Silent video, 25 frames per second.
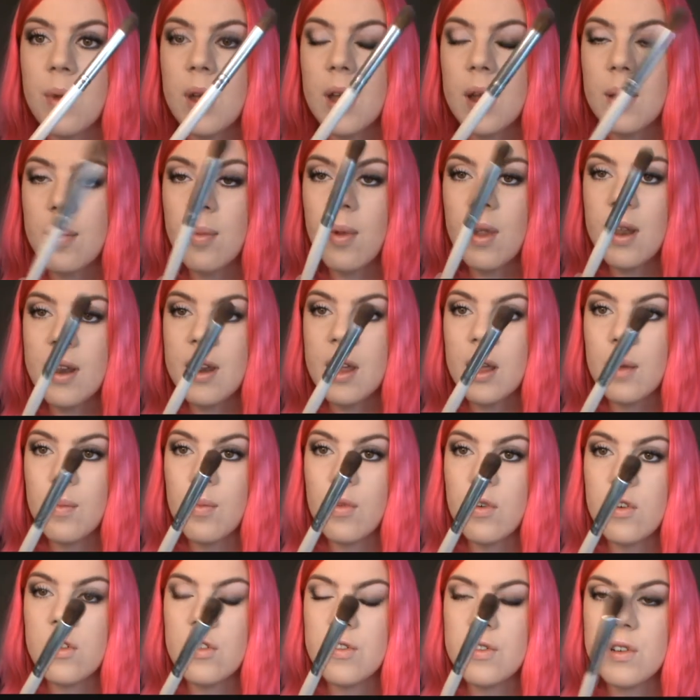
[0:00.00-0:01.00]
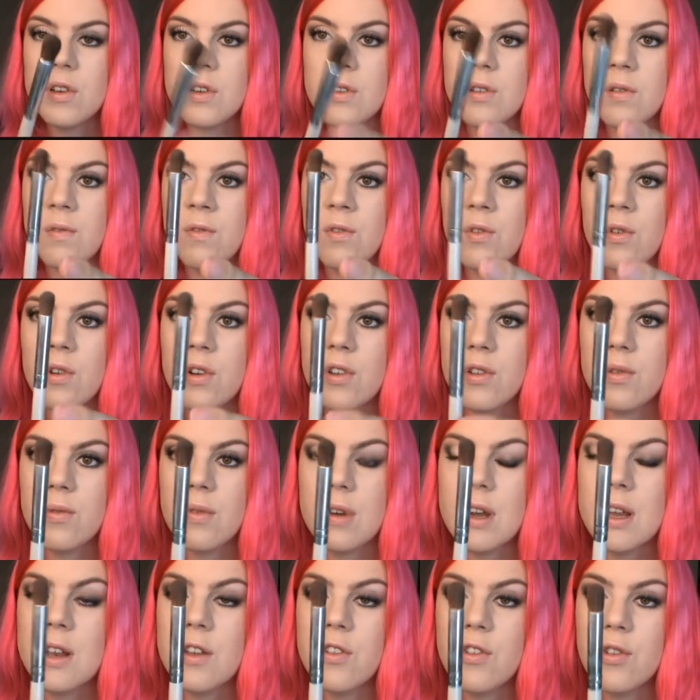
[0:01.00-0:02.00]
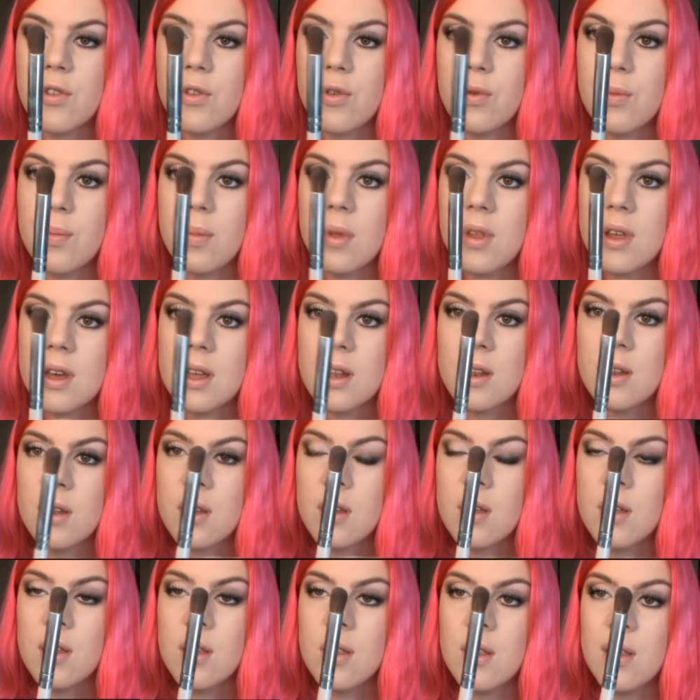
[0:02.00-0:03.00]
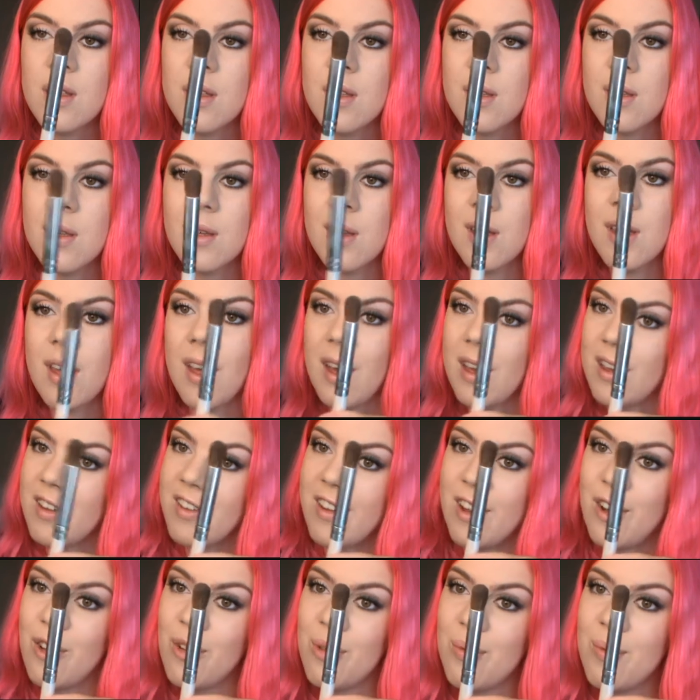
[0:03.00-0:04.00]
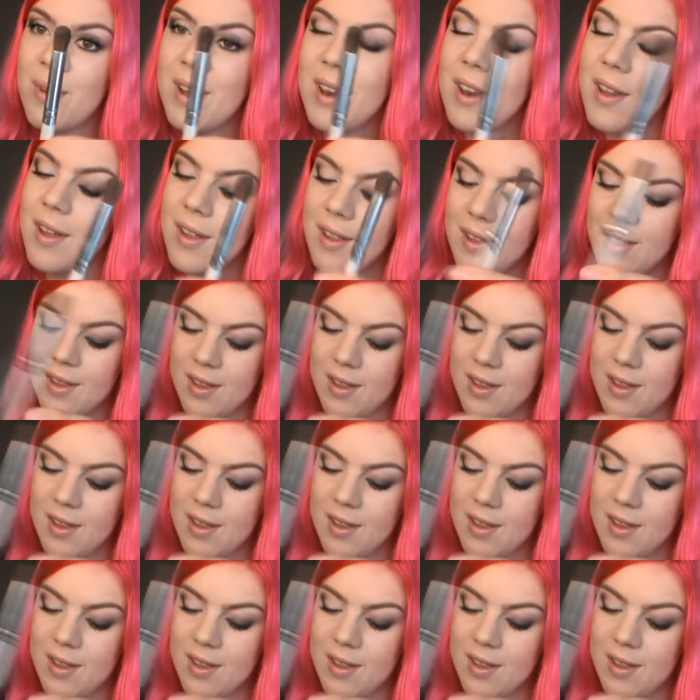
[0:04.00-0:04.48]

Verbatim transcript: A blending brush is of course great to blend eyeshadows with.